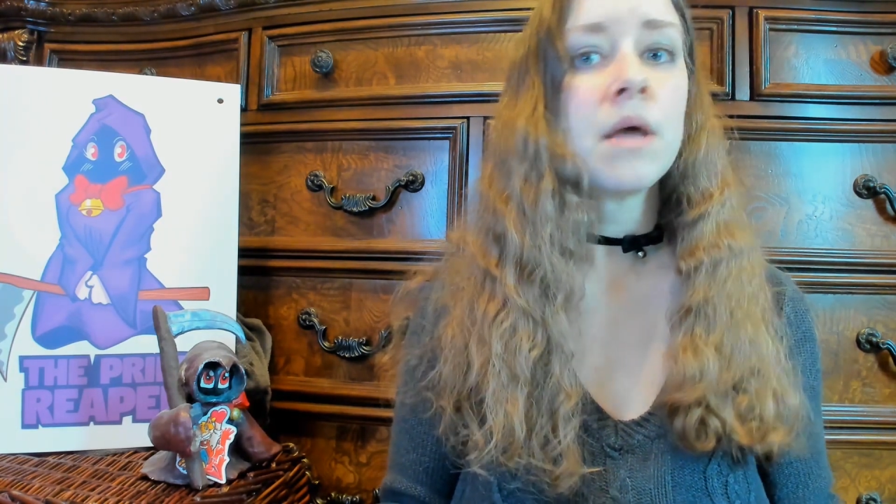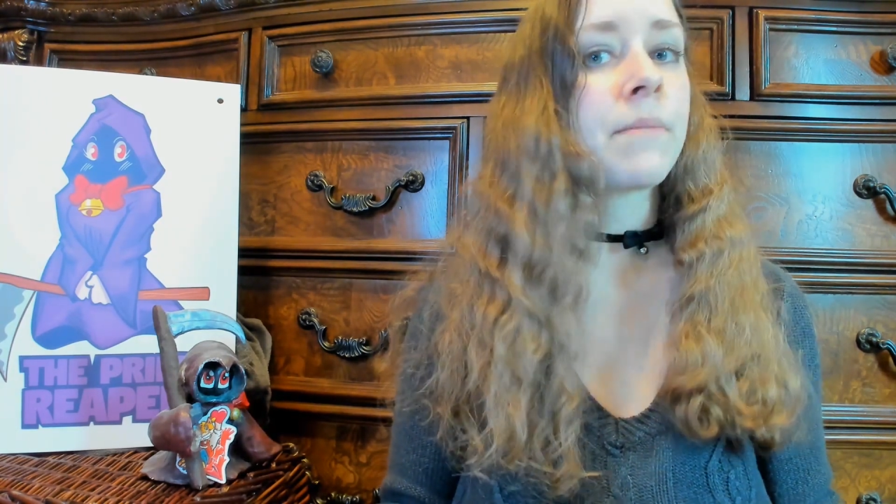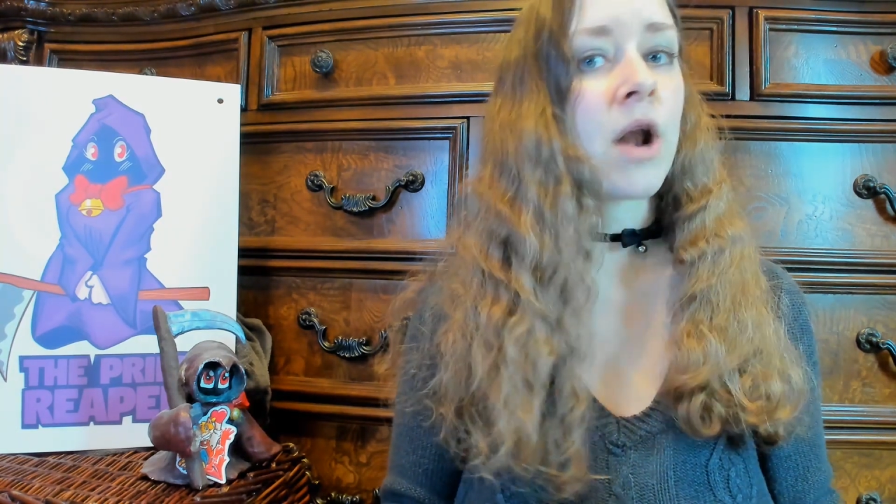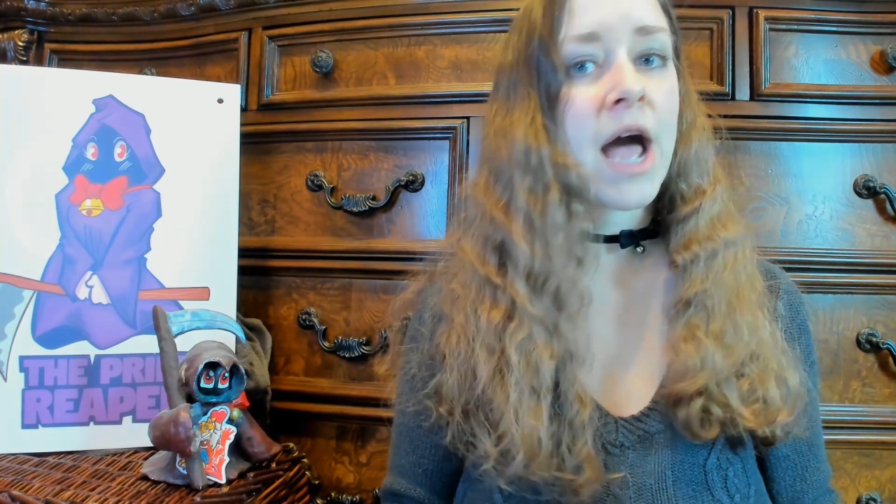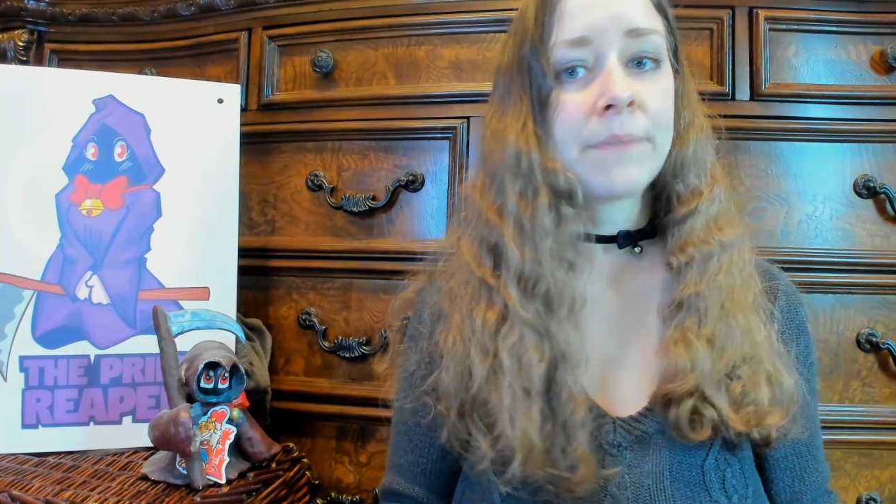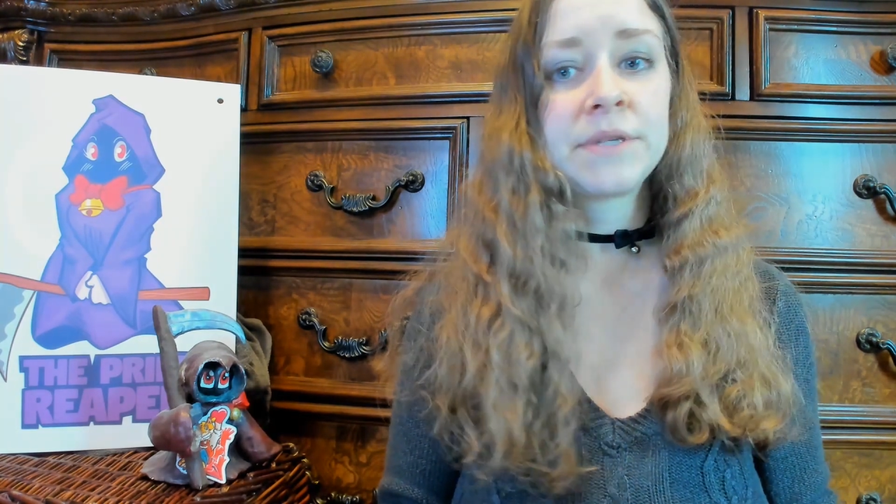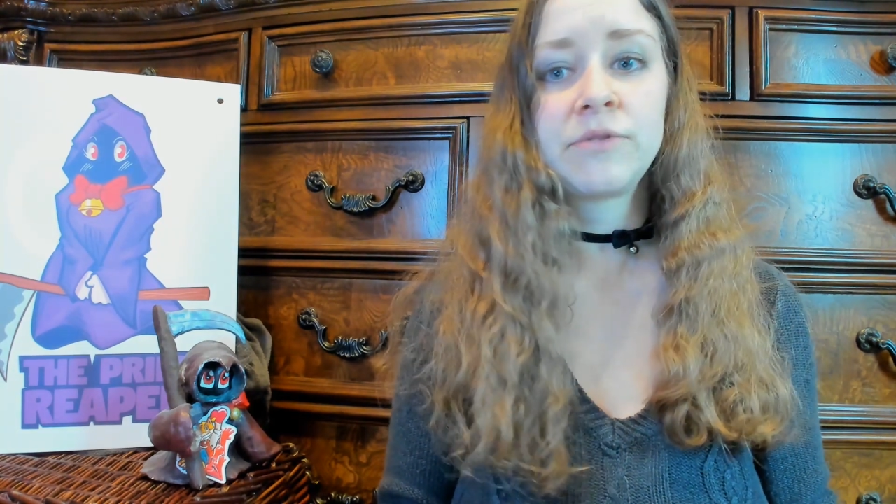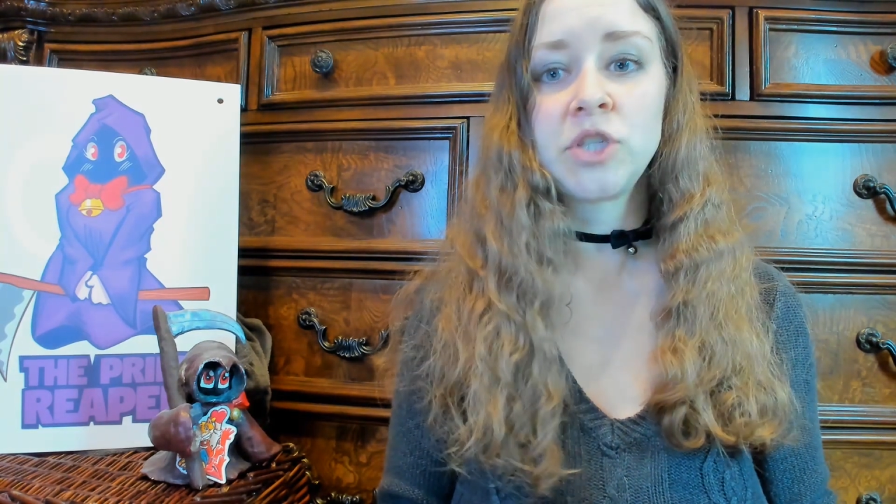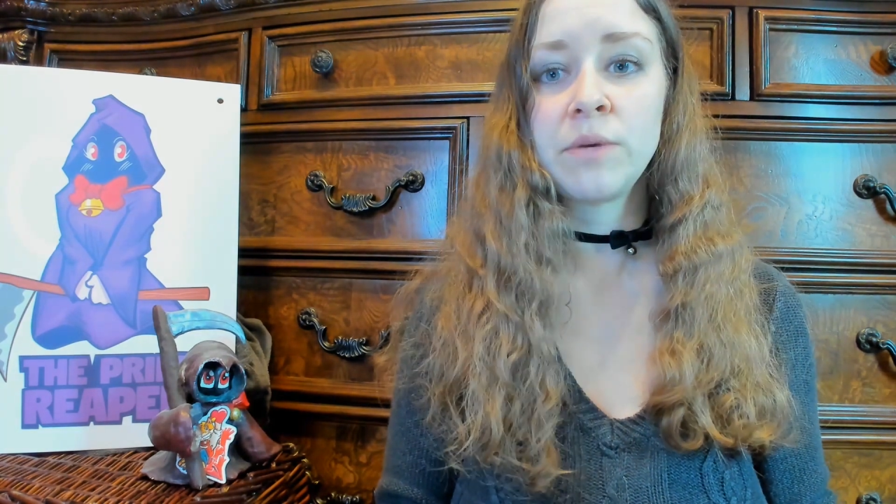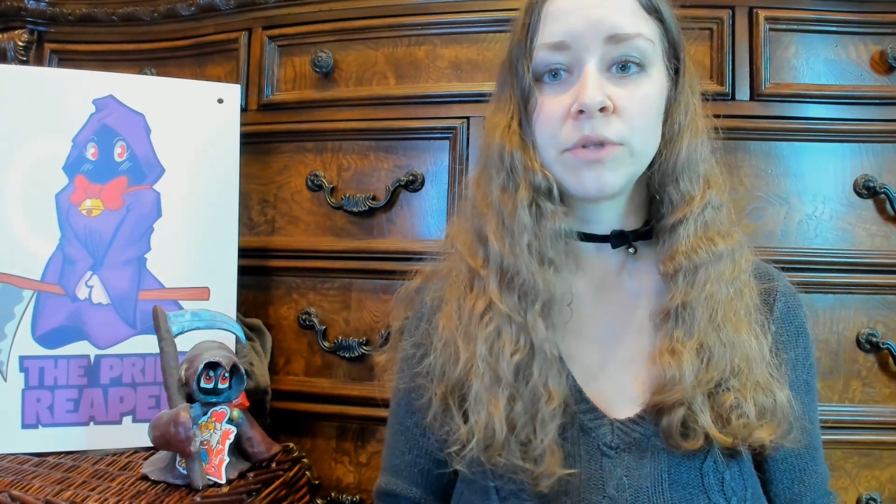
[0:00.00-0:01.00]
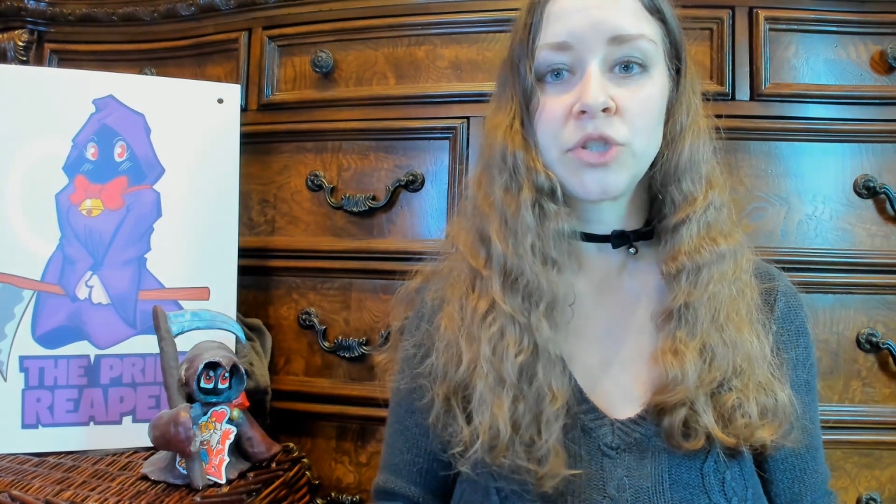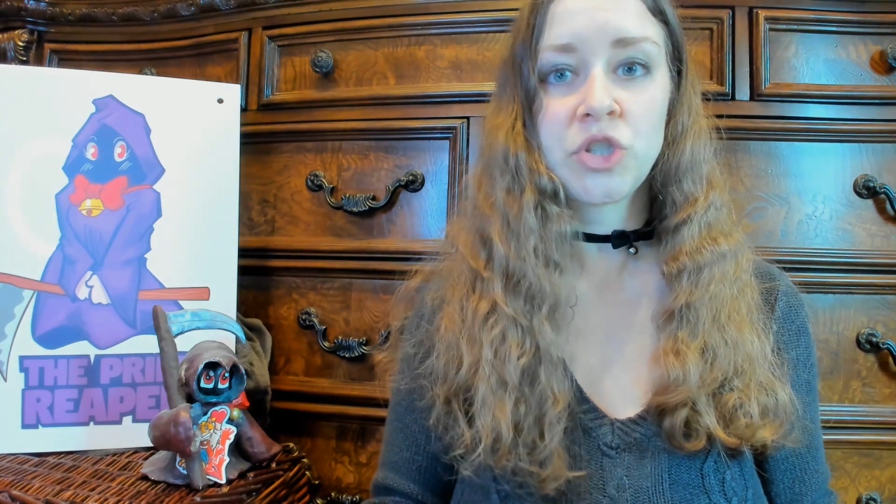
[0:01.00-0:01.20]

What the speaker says: Perhaps if she was